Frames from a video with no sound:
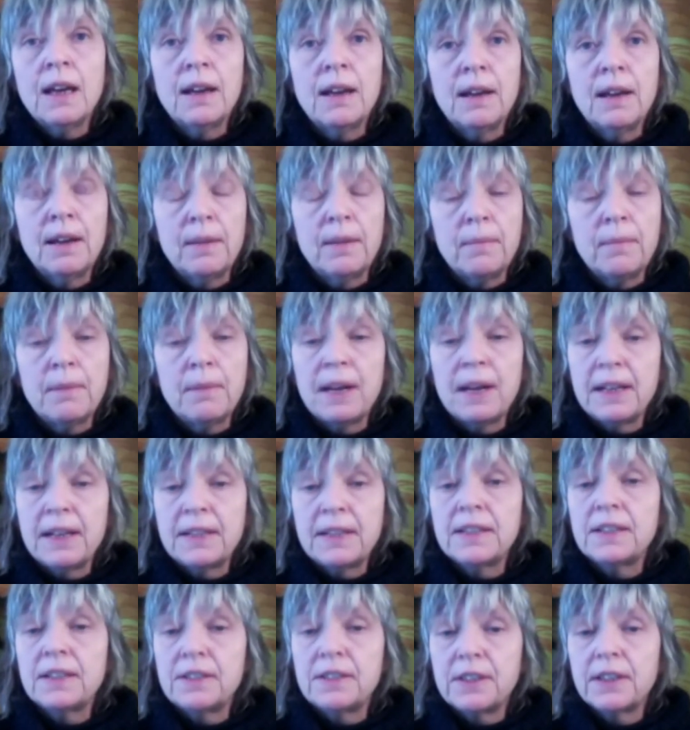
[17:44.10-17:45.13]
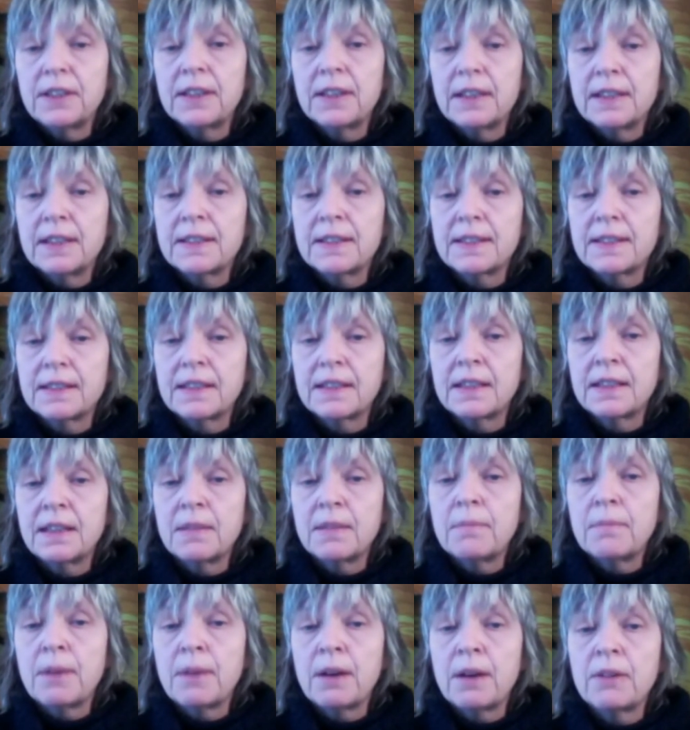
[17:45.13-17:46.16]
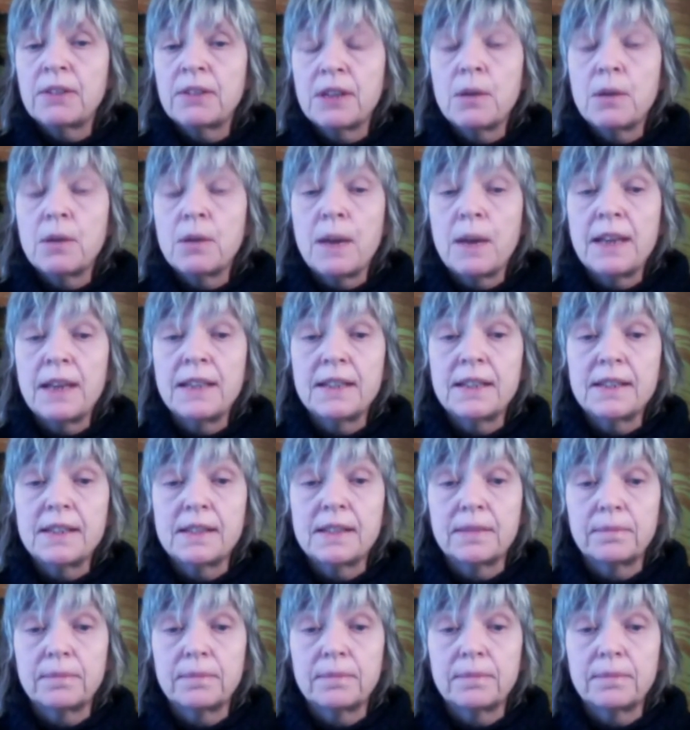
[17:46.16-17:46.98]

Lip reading: My teaching is about awareness.